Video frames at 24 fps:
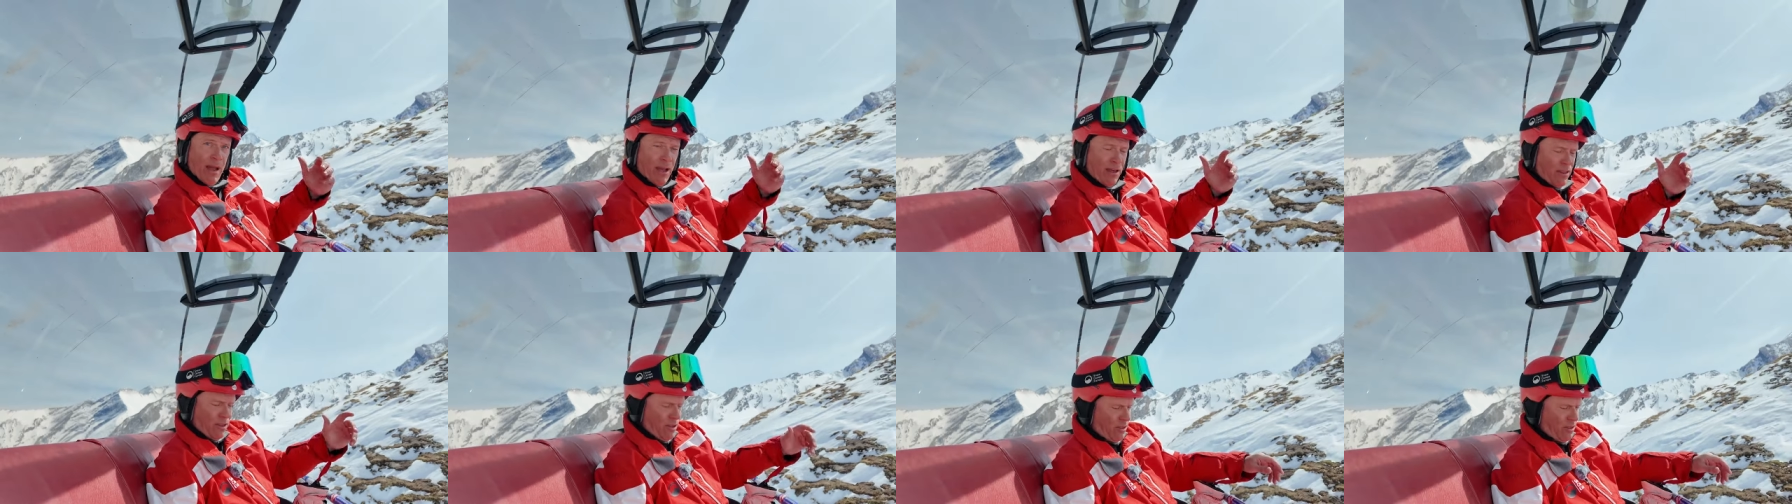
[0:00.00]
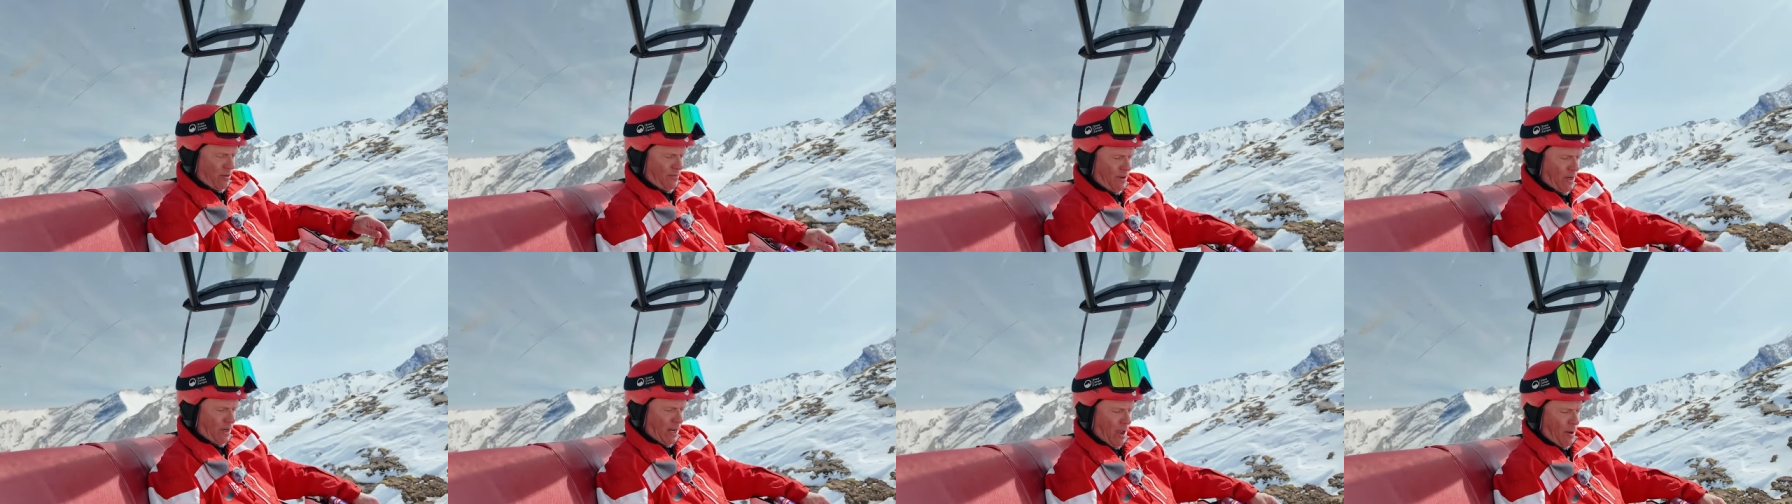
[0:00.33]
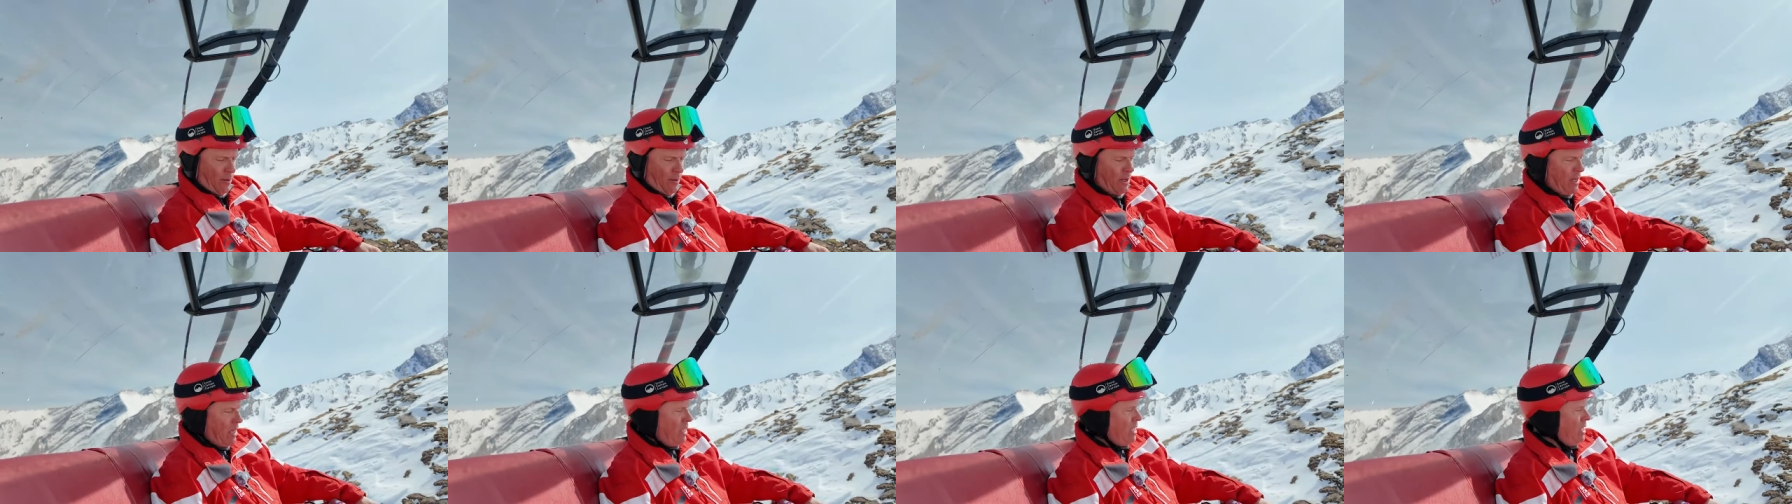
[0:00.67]
back at the other
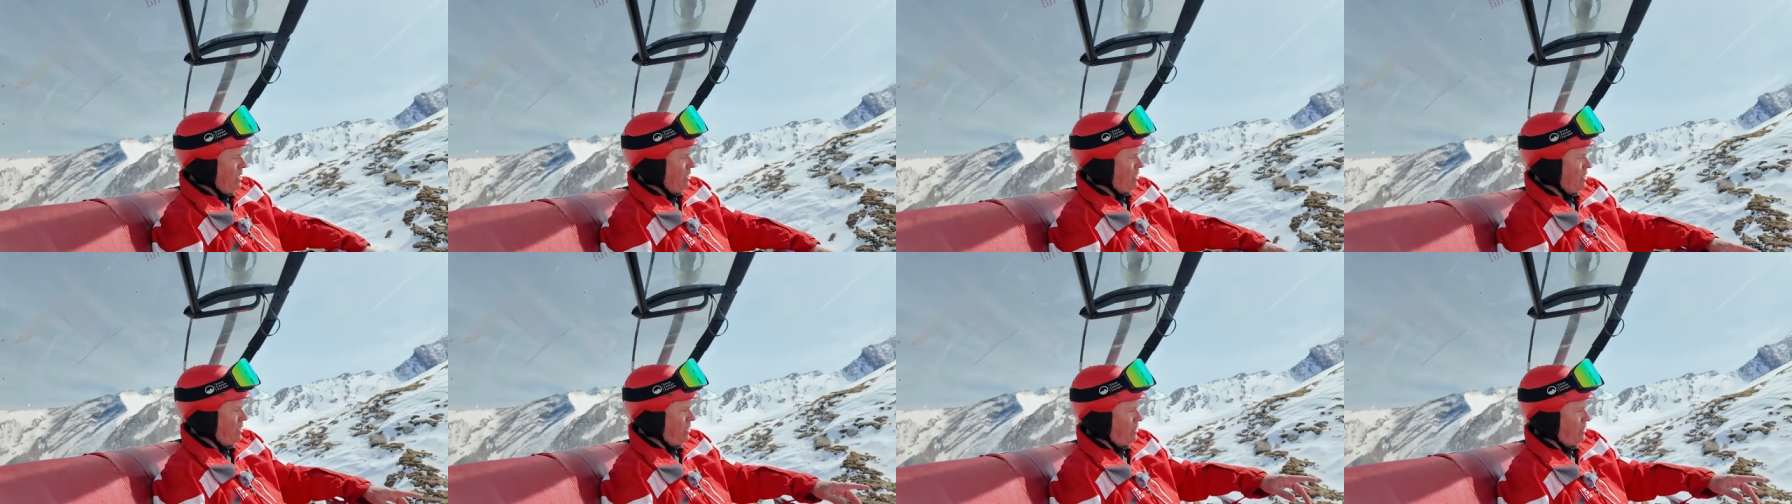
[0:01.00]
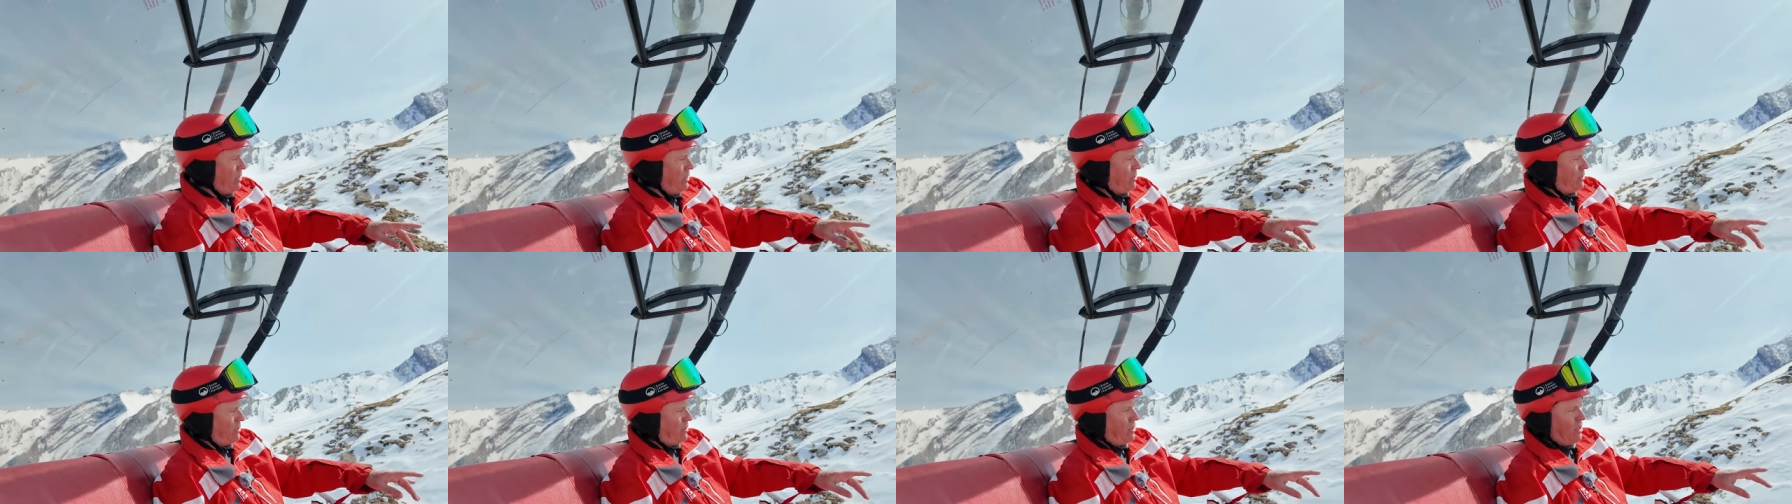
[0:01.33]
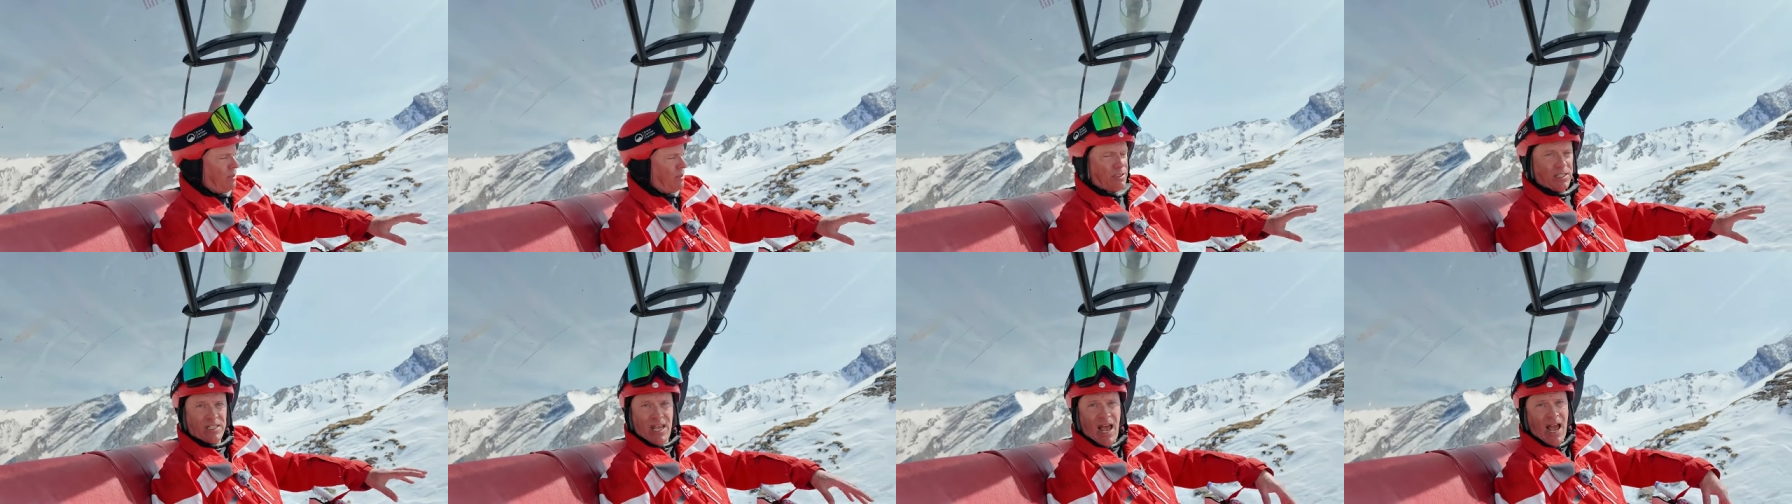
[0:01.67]
video.
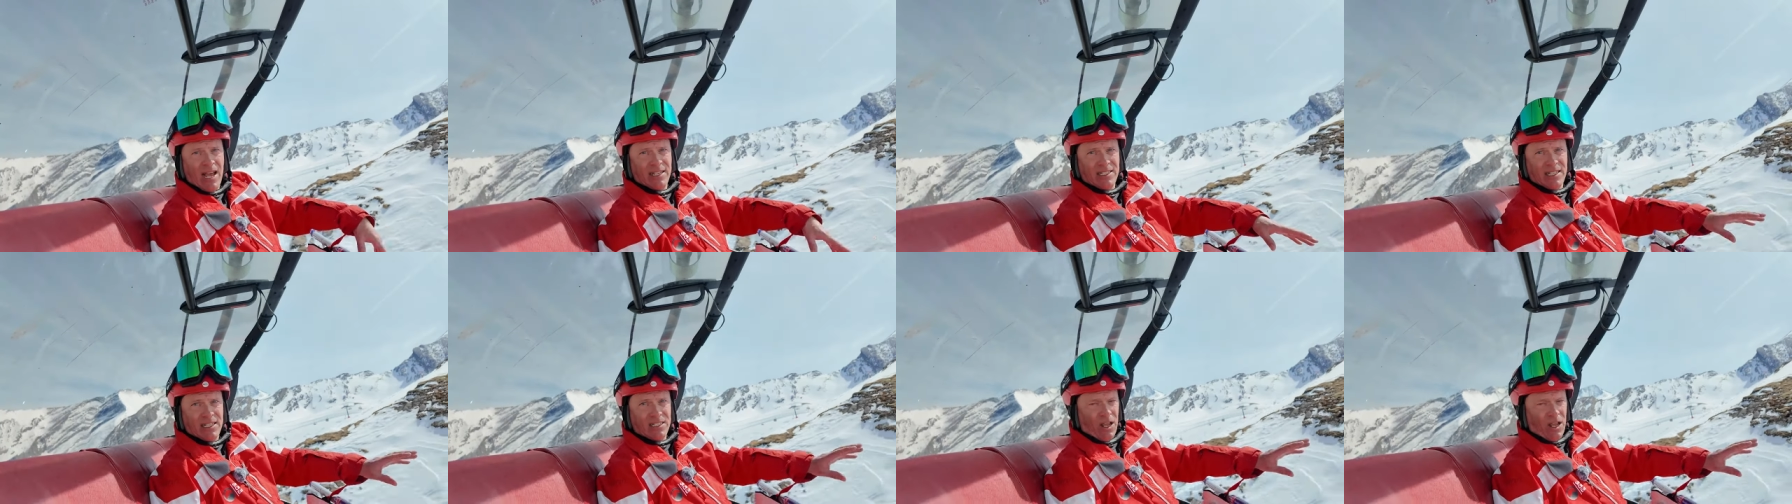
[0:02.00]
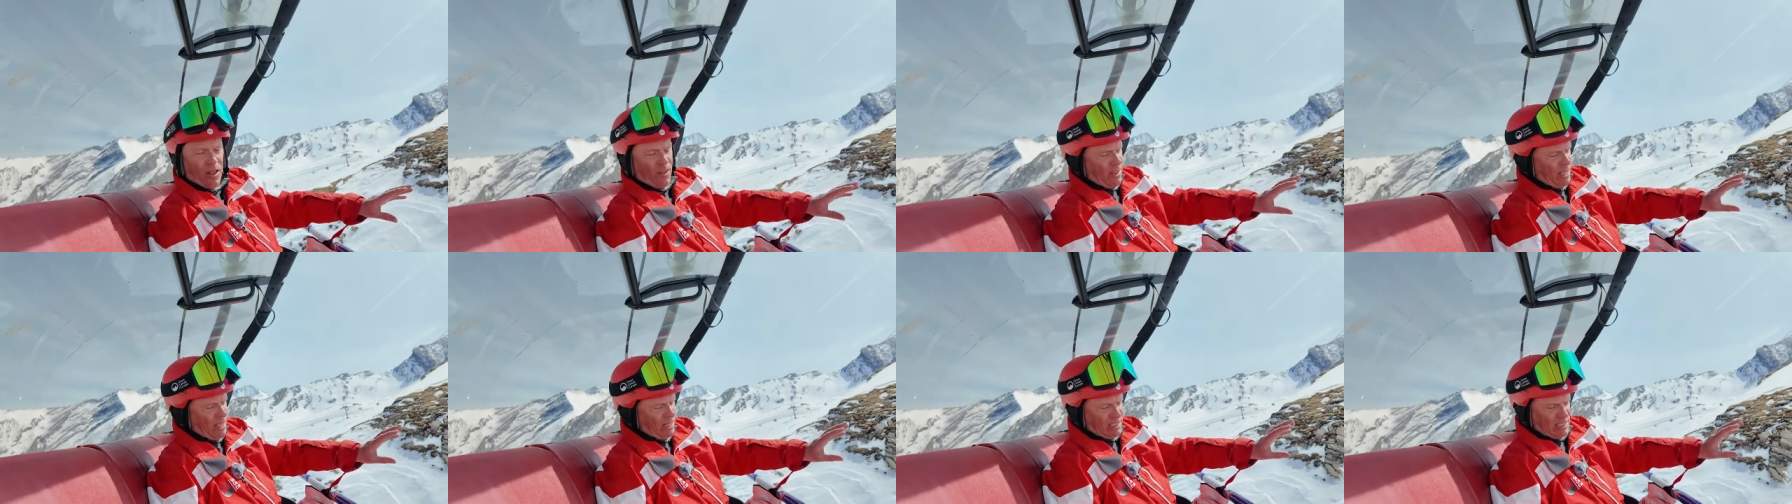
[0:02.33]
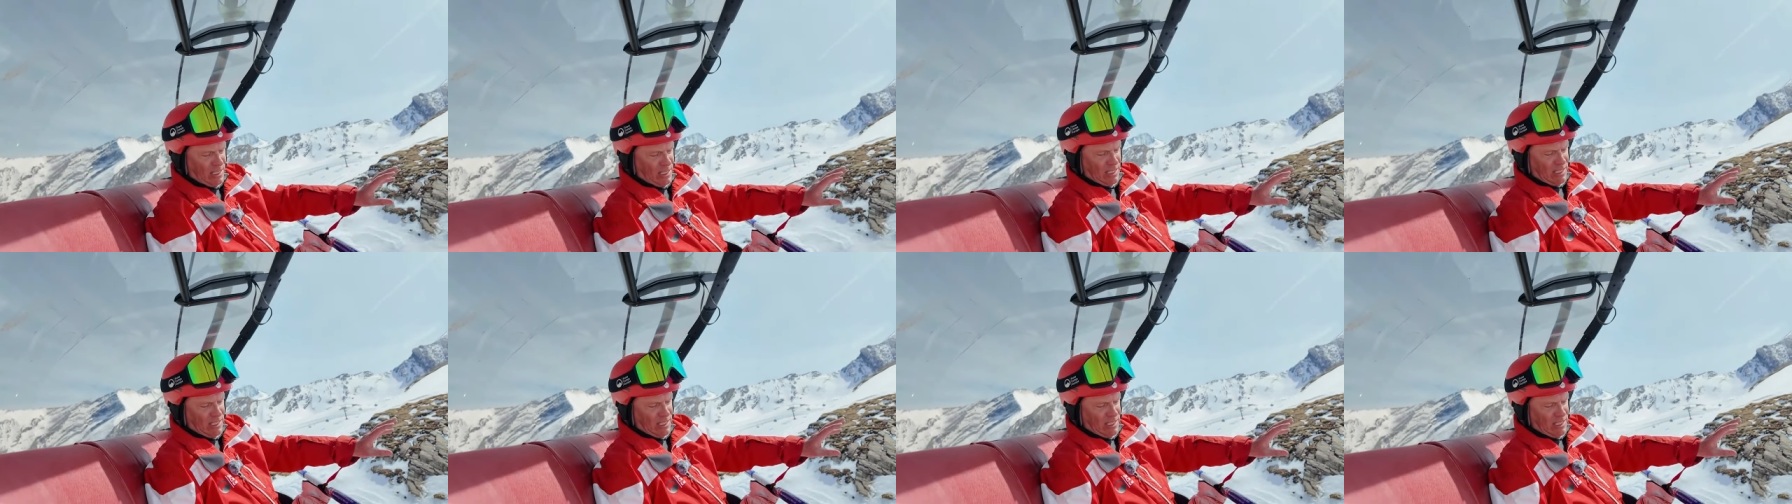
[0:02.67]
Your sizes on this,